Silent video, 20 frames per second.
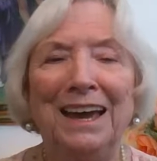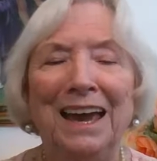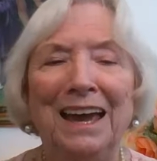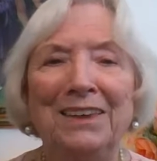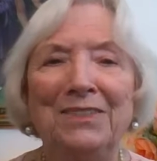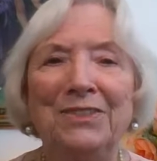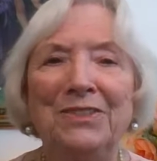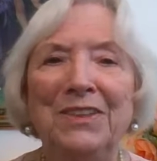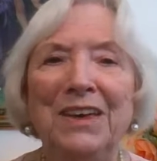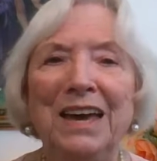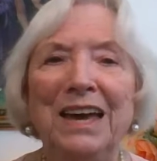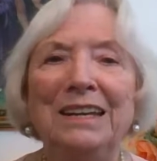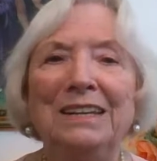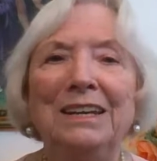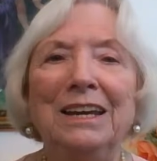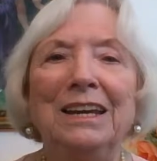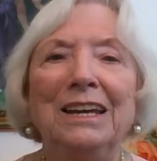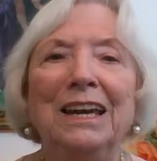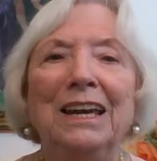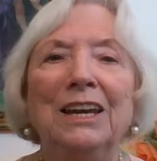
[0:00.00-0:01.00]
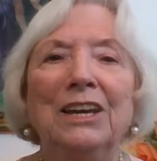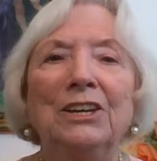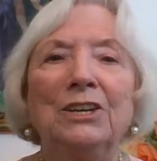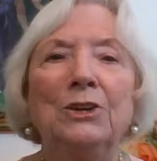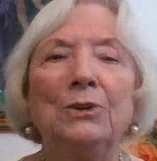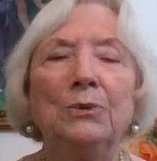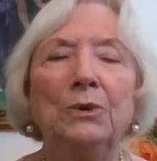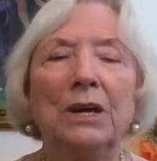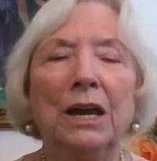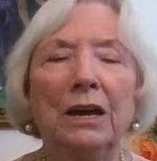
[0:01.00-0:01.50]
And then
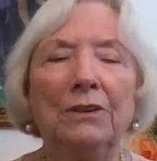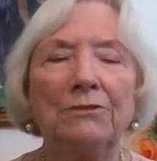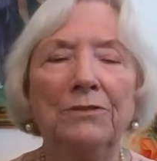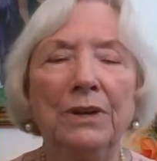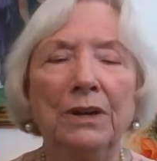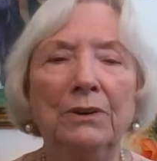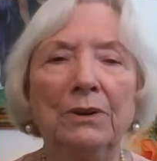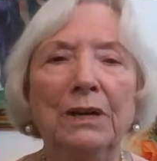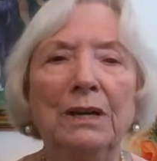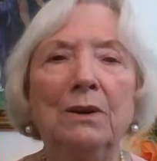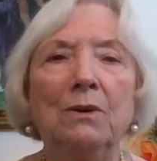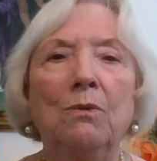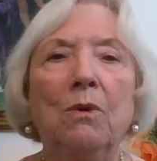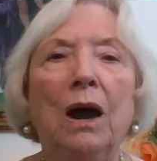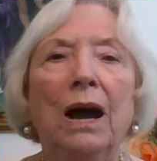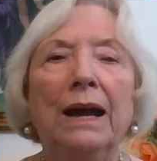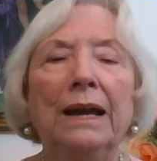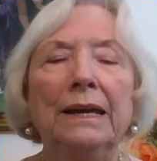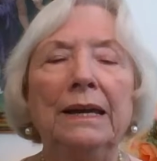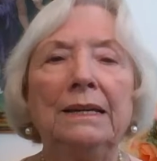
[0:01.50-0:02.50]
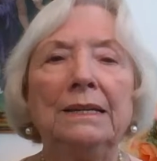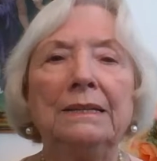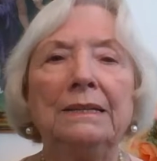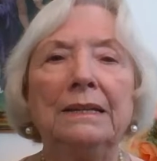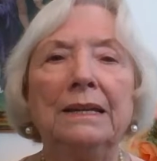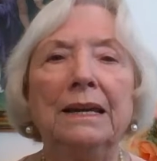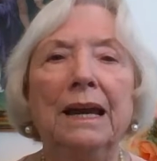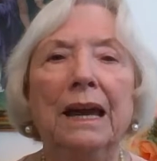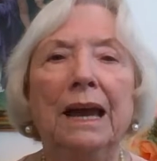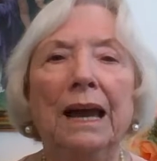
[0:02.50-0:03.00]
you get very
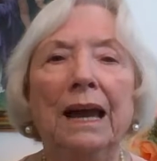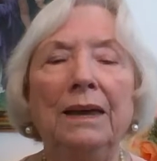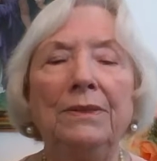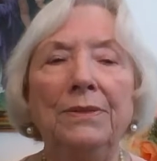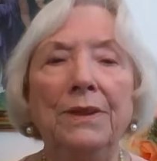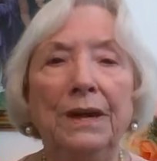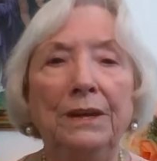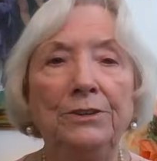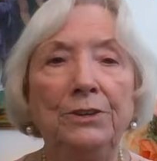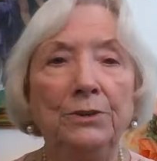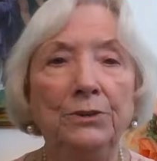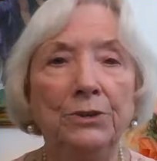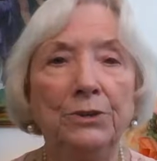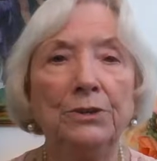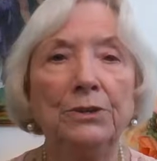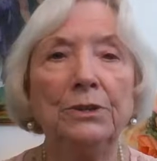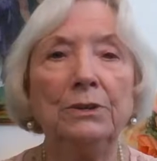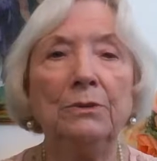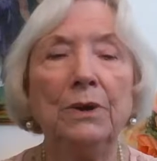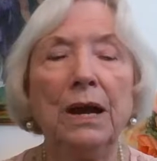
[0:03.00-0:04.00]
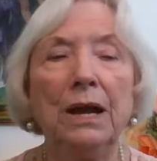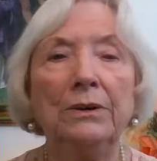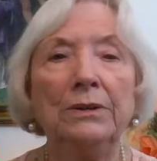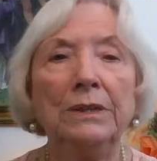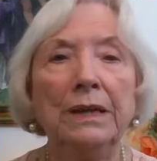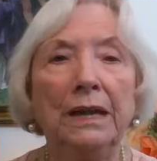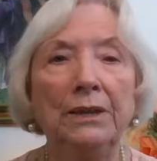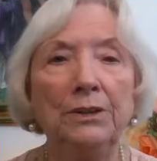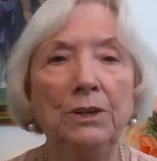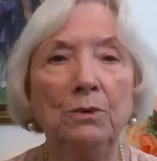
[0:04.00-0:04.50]
quiet, and then you turn
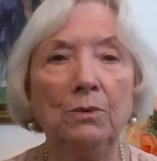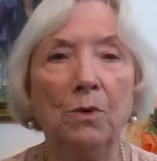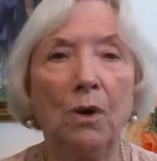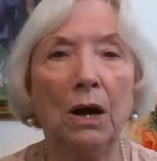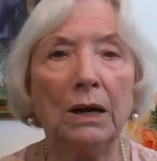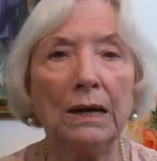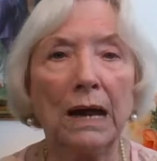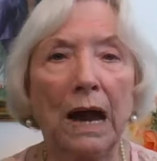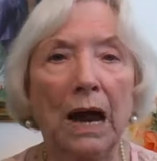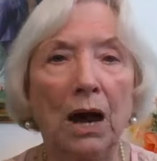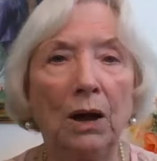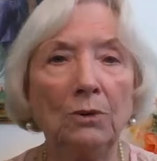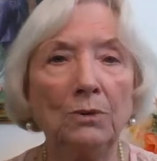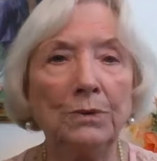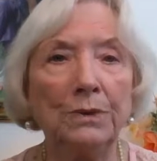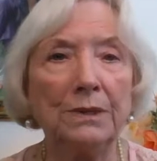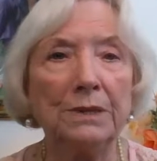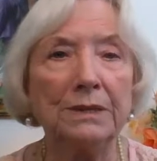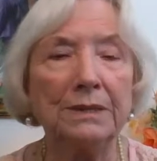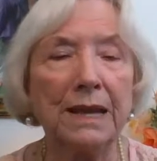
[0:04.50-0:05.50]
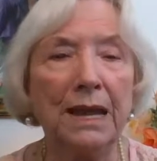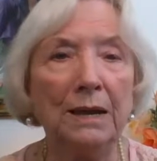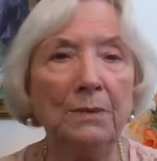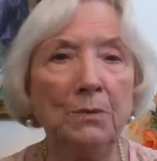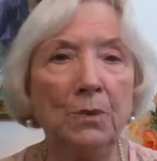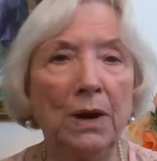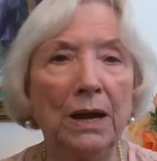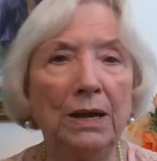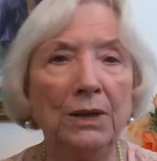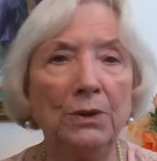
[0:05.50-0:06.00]
around and you walk out the
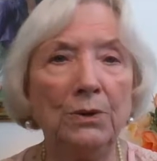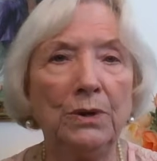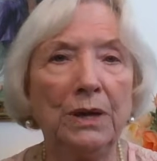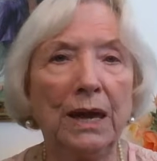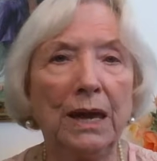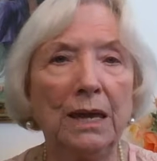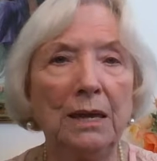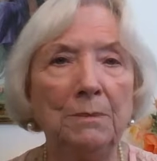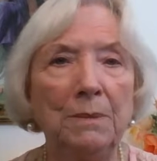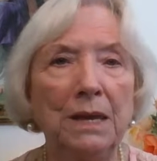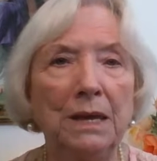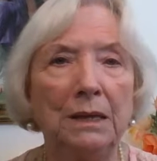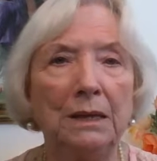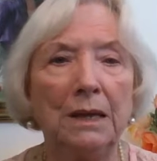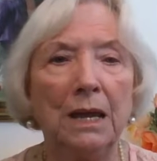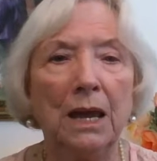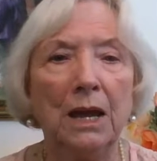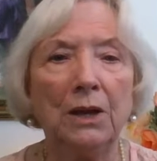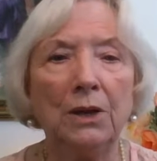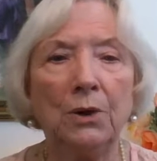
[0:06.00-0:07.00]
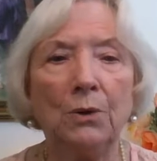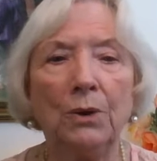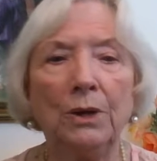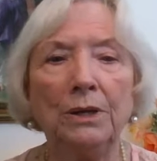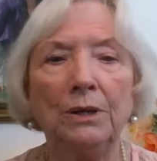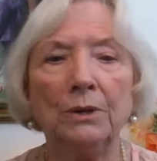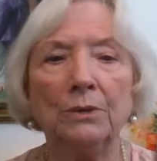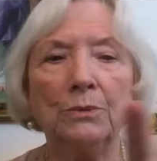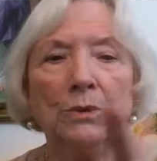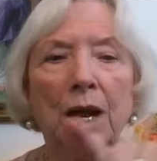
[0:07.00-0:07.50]
same way you came in,
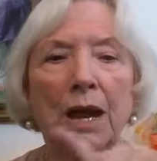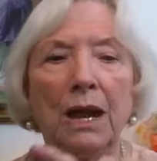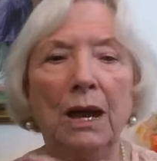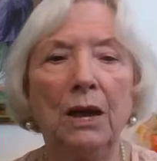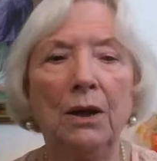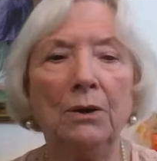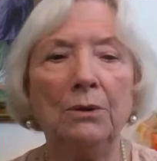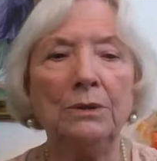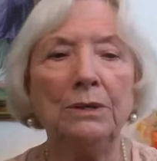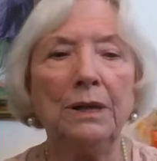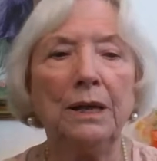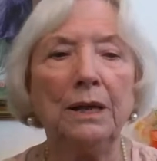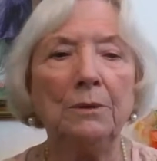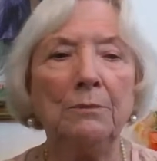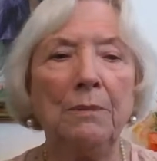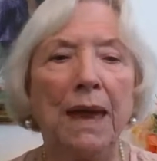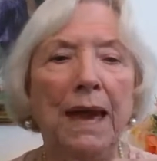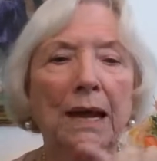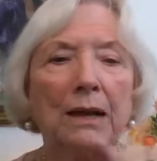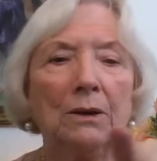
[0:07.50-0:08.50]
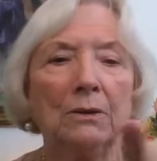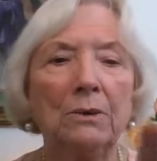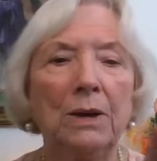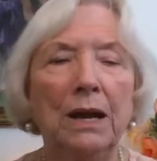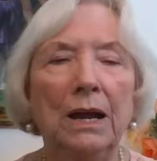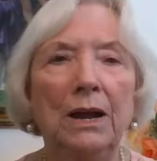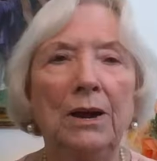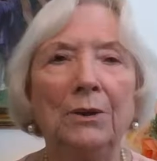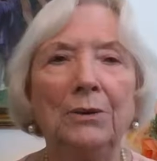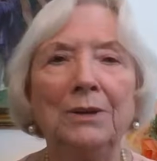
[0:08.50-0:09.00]
going around and back
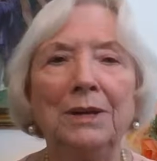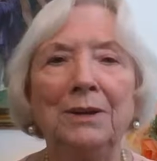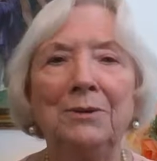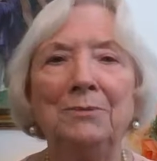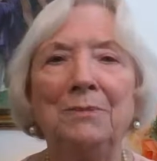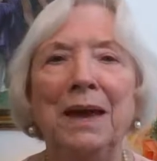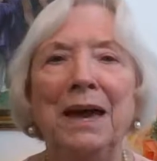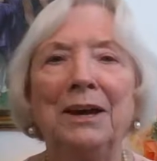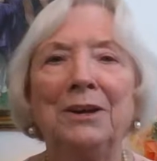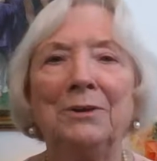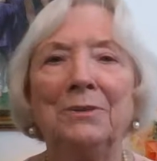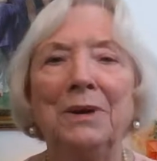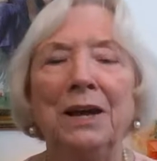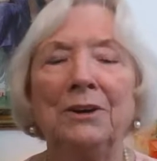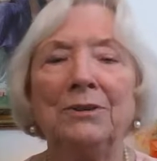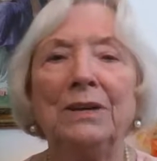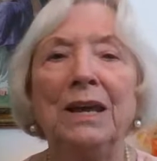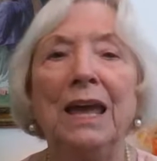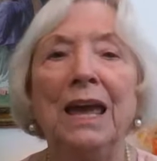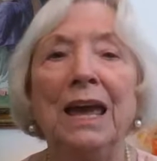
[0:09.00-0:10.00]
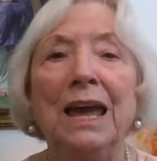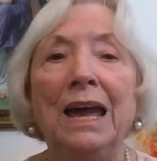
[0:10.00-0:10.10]
around and back around.